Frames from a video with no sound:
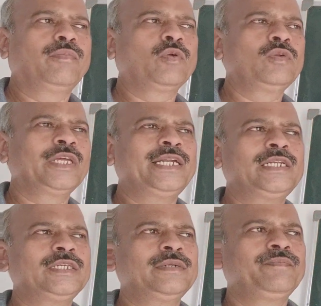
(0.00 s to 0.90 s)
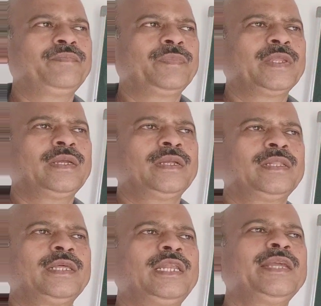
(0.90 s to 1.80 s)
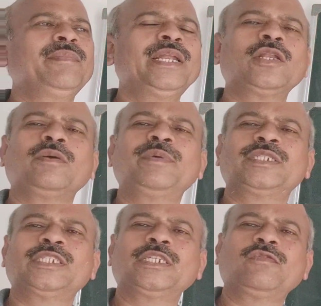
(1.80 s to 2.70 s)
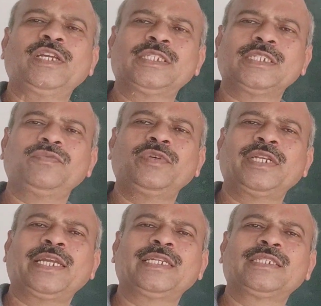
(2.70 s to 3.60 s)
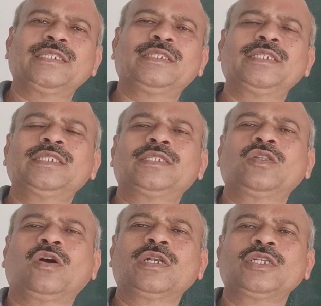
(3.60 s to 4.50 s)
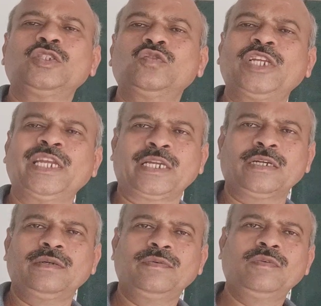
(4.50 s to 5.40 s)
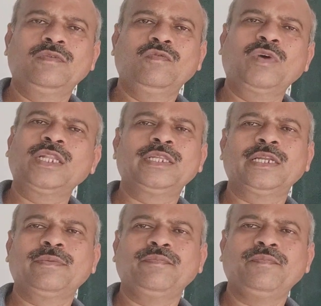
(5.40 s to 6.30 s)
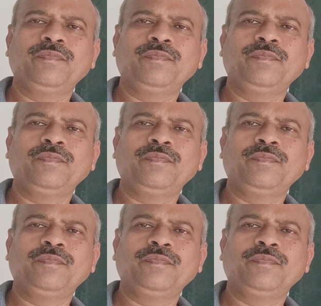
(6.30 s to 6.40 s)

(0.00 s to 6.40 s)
Prove that the limit of a sequence, if it exists, is not unique. One theorem.